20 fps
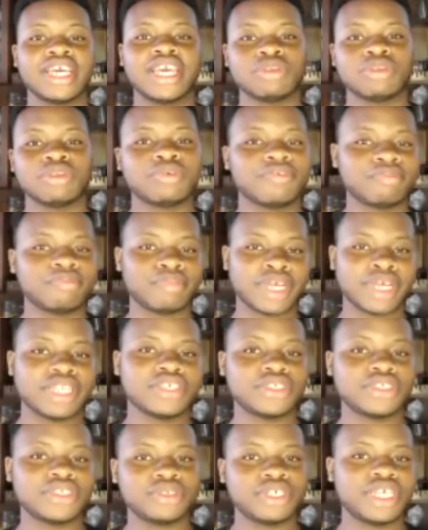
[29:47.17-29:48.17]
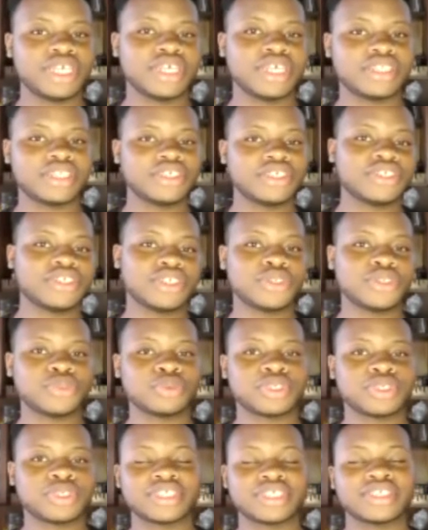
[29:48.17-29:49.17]
and we've managed to get these
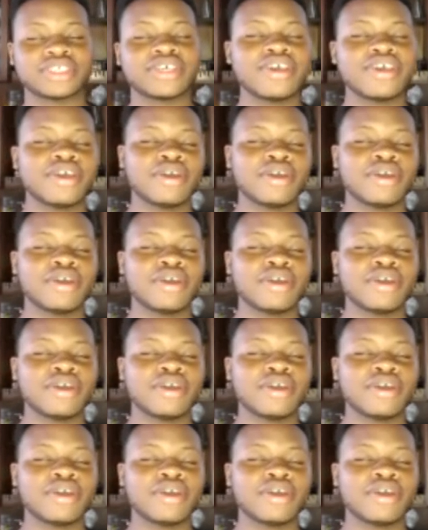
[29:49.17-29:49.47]
resources.